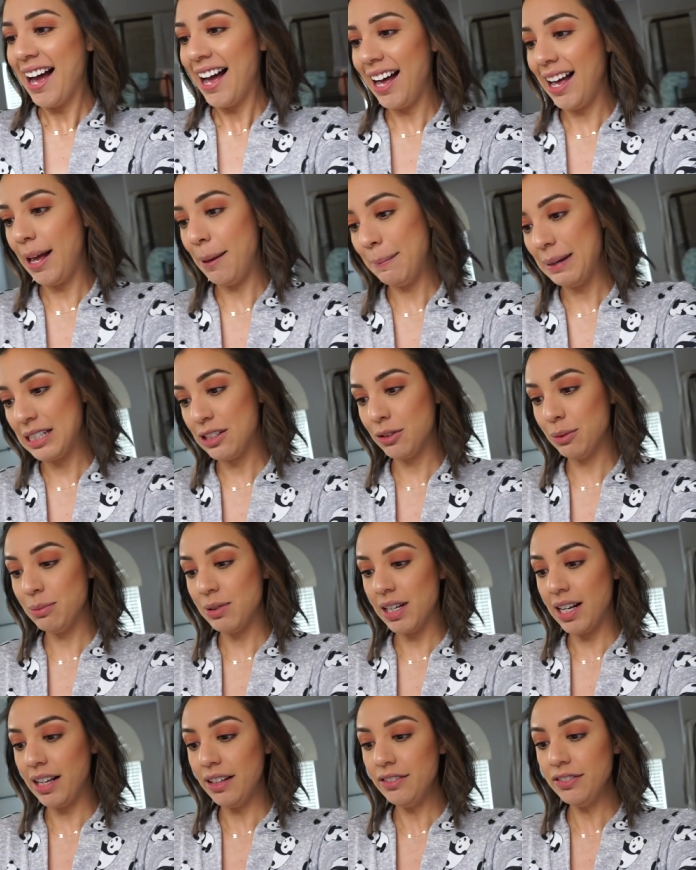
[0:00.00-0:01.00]
Um, it's from
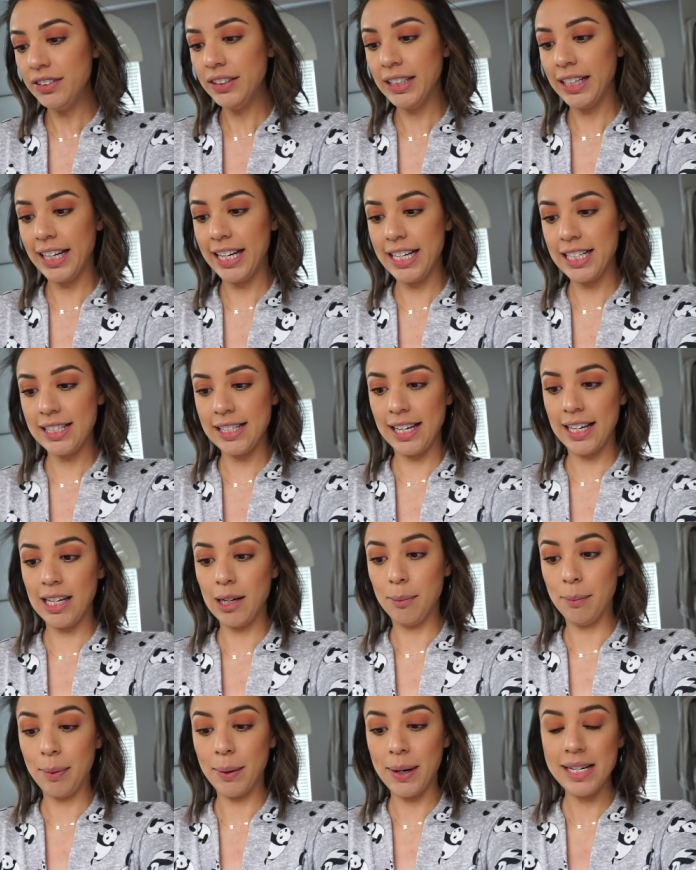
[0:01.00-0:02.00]
Dove. It's a
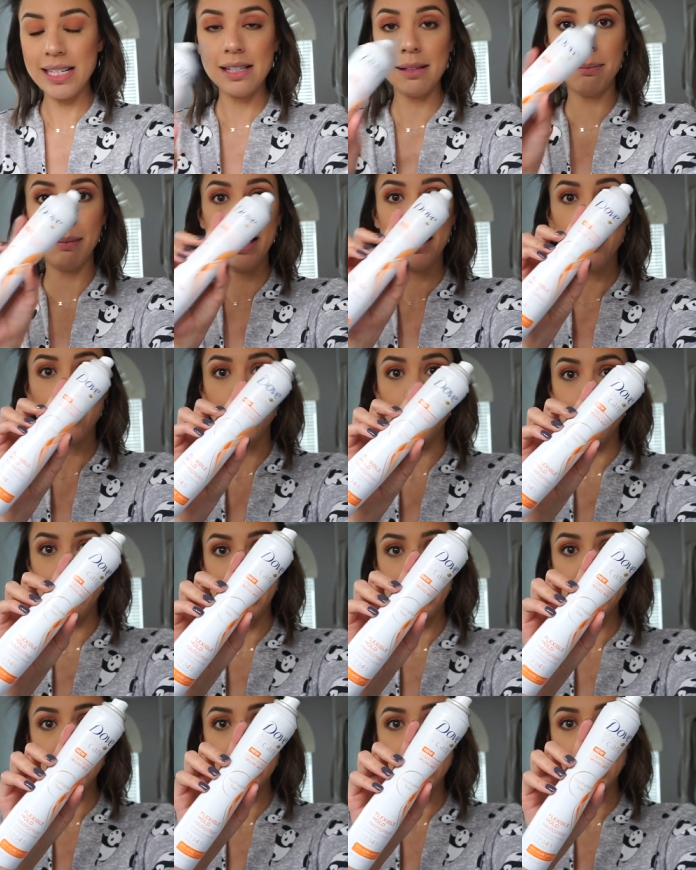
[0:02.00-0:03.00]
compressed micro
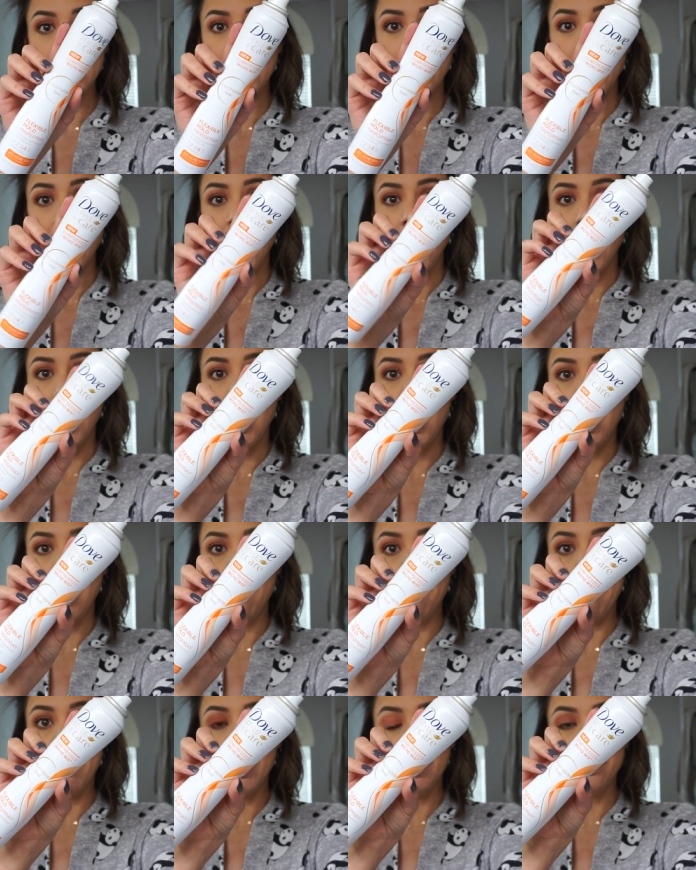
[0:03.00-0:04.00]
mist.
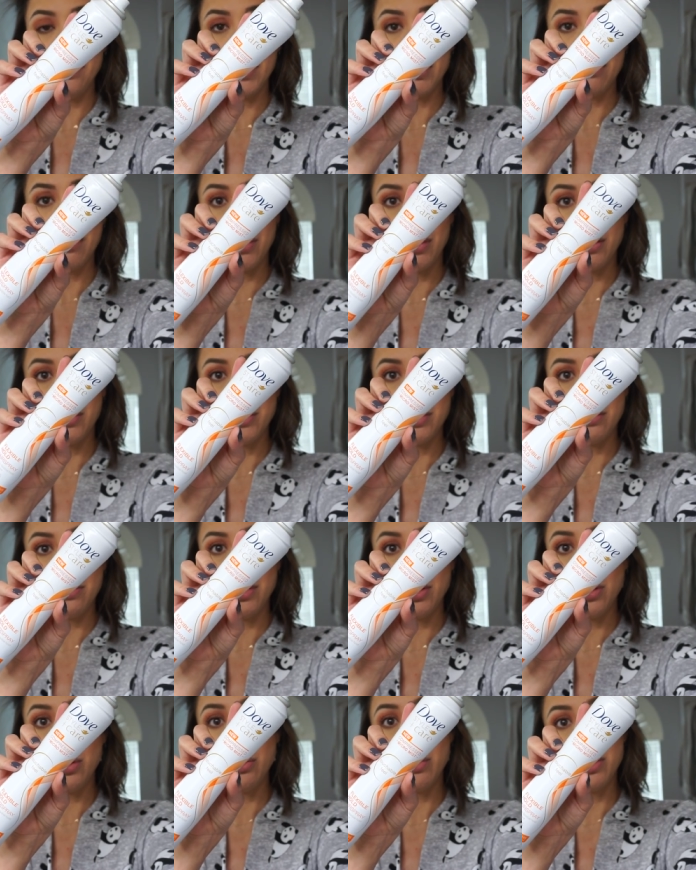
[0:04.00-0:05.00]
Um, perfect for those of
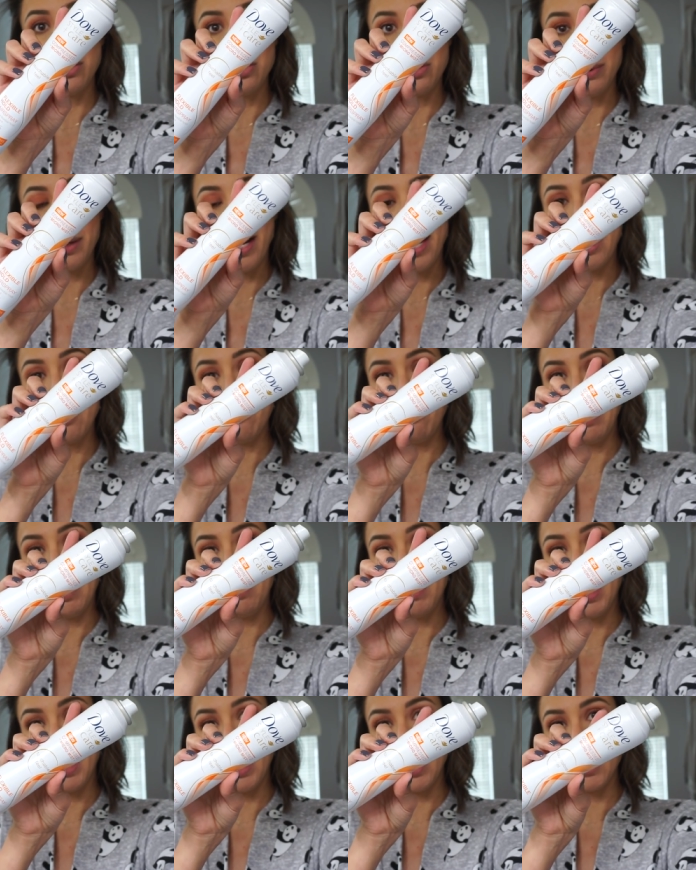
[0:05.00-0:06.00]
you with two and a half
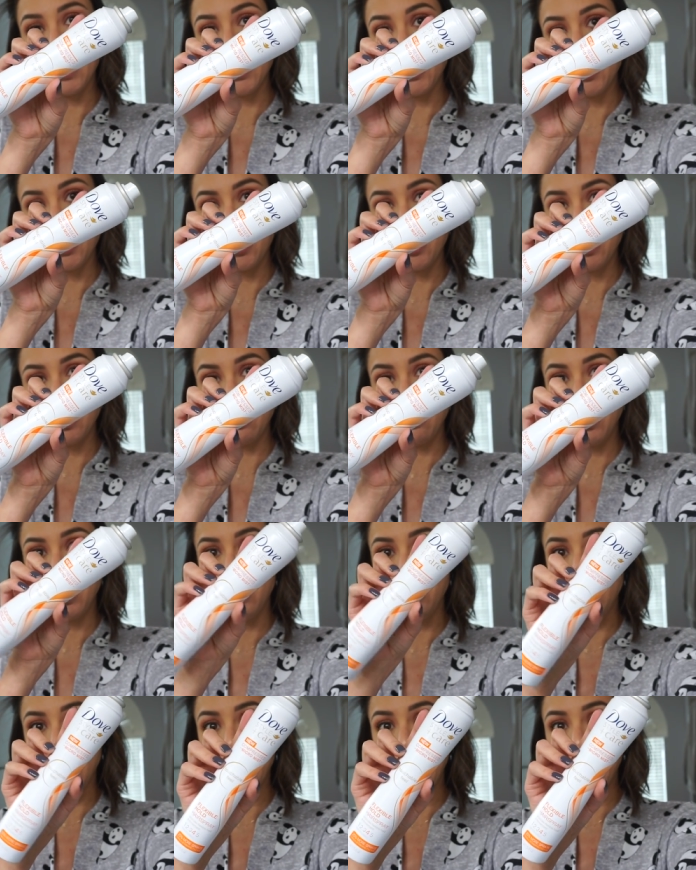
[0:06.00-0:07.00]
baby hairs, those of
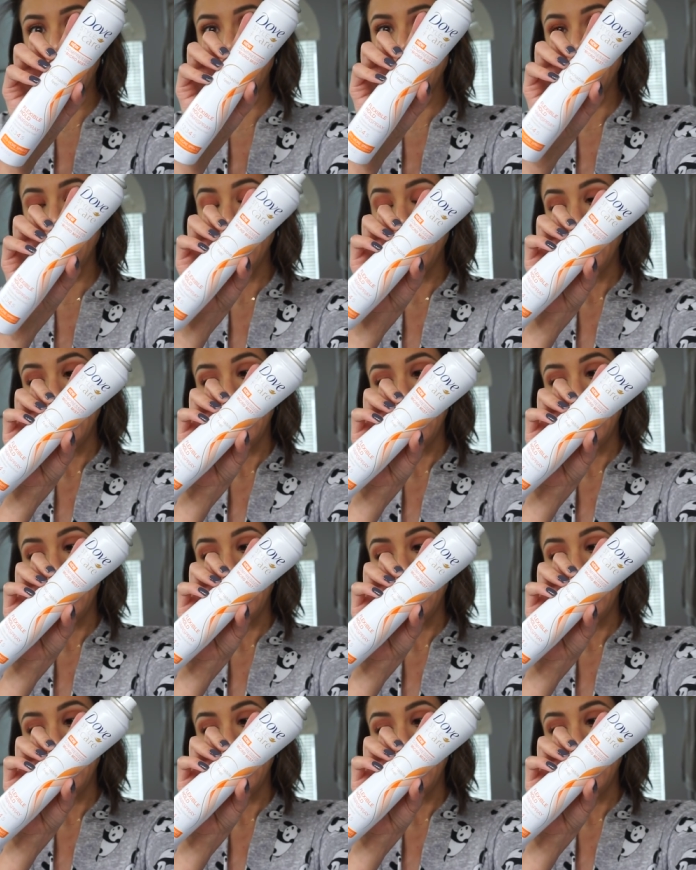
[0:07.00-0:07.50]
you that